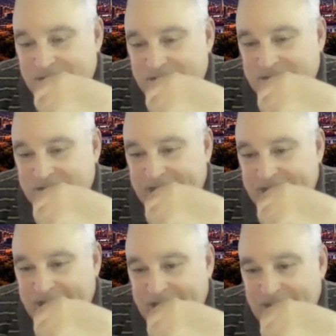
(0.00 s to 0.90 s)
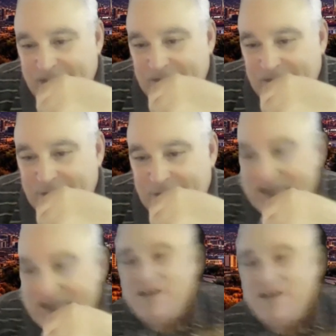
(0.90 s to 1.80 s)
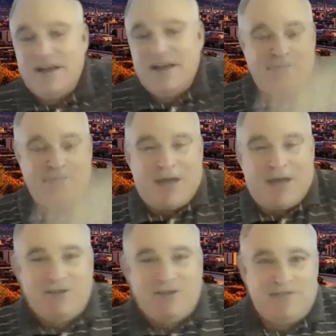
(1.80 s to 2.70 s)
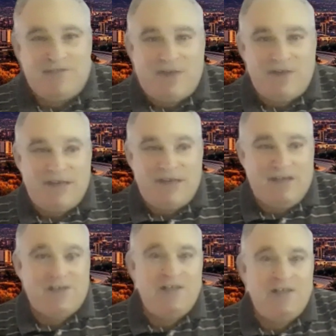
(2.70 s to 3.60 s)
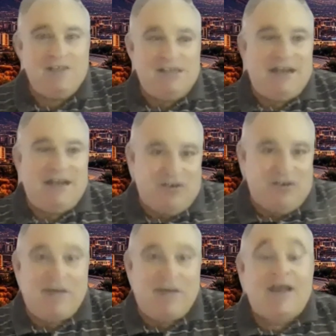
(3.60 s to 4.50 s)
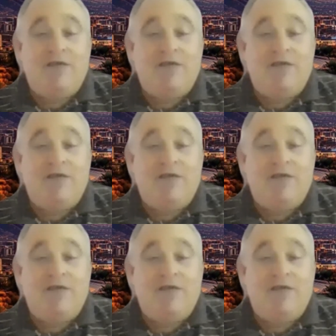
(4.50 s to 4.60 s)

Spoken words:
take care of her for a couple of days, comes back to his family here and goes back.